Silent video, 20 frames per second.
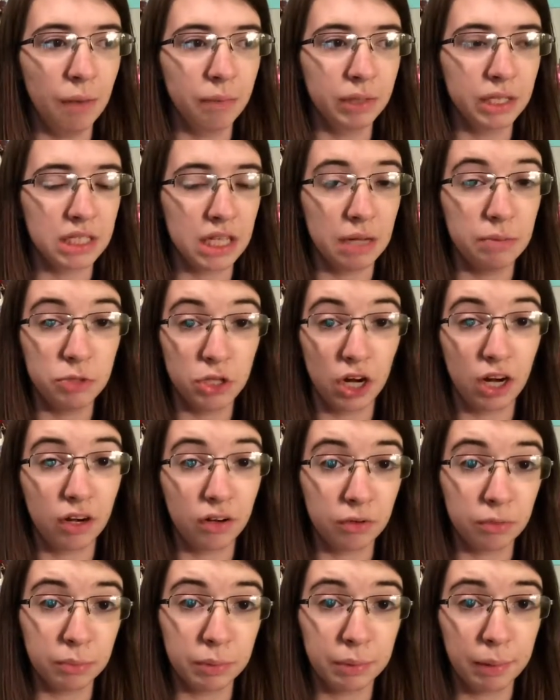because I'm sharing
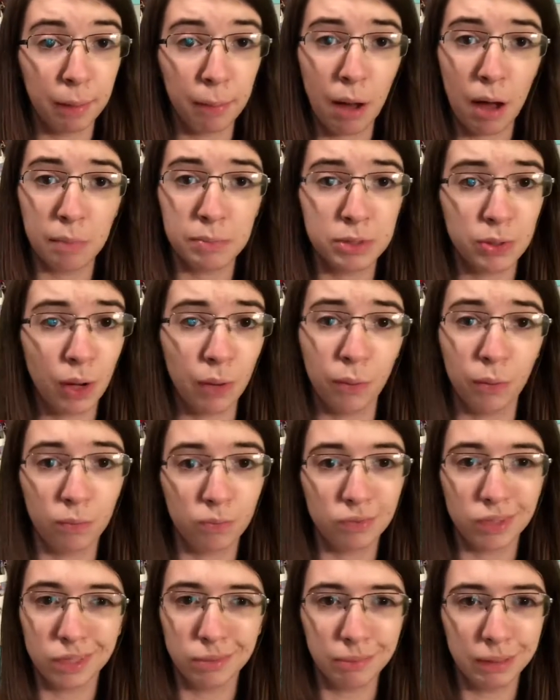a room with my mom, so I won't
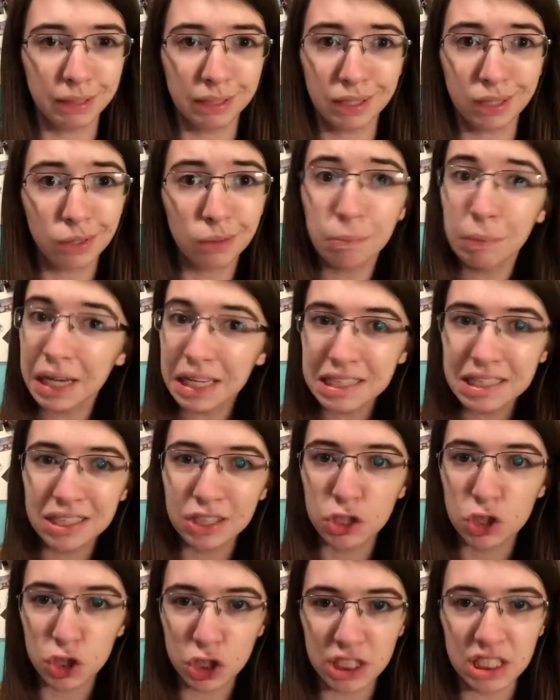really be able to go to bed
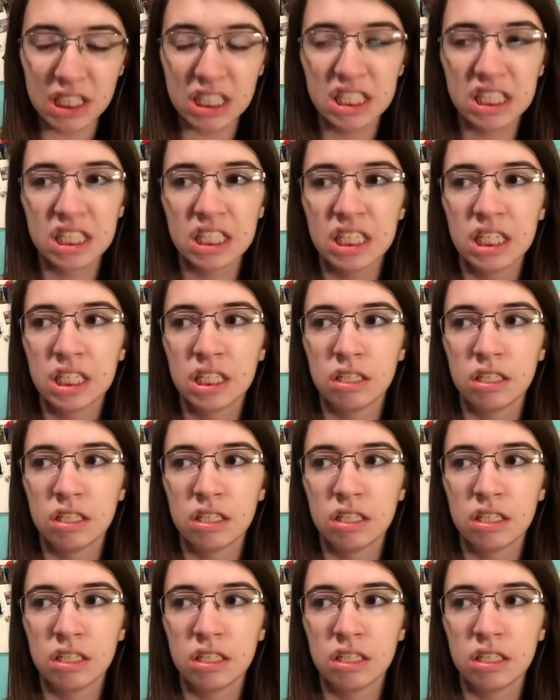till she's